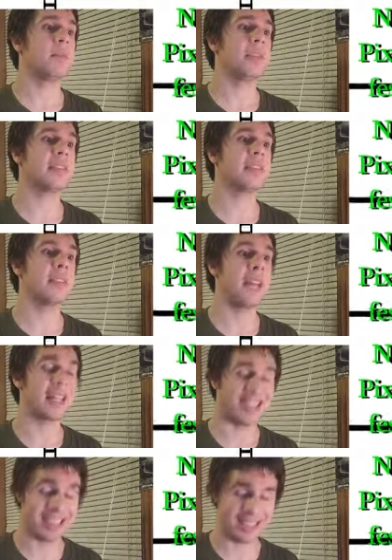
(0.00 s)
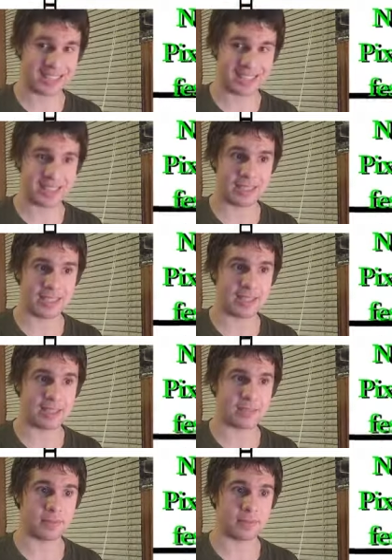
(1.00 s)
Pixelatl,
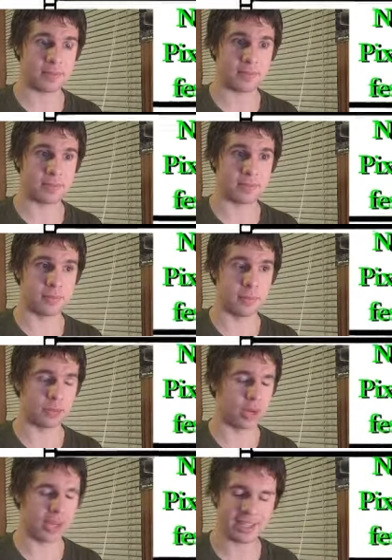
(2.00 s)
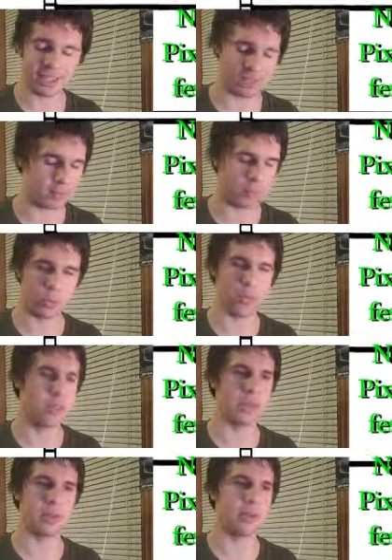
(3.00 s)
I'm trying to group the
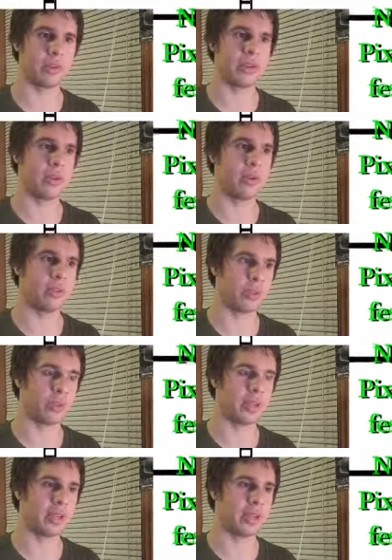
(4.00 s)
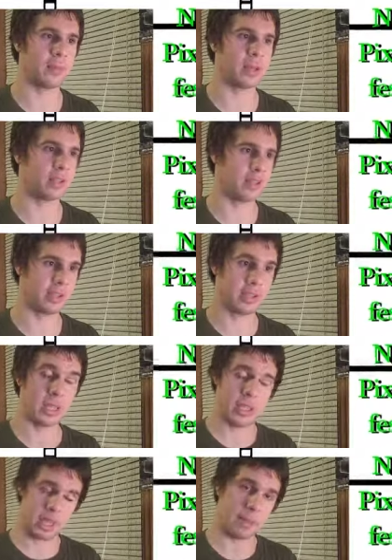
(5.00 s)
letters that are together as they're written, I apologize.
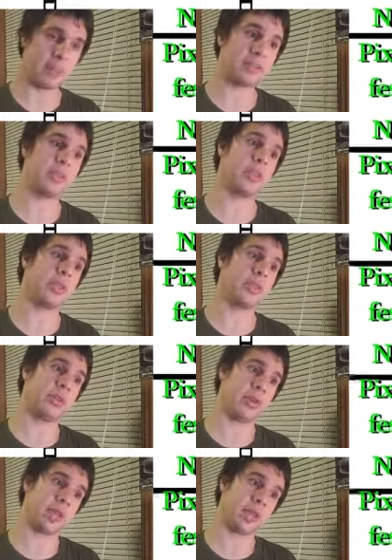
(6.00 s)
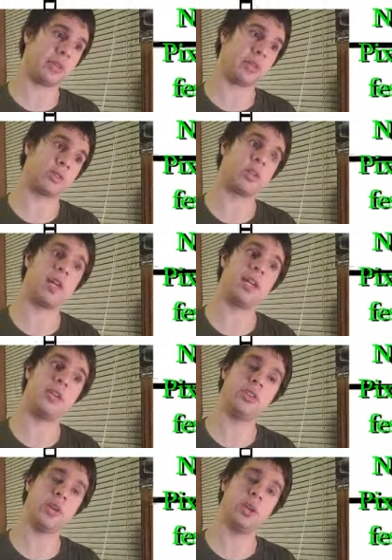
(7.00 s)
And basically what they're doing is they're trying
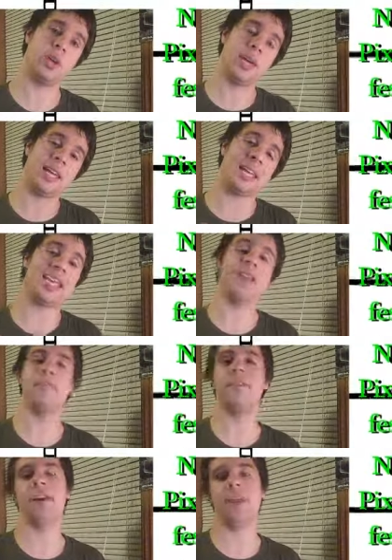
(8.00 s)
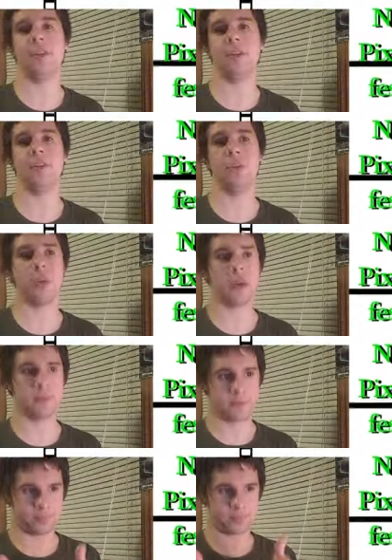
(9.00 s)
to get funding for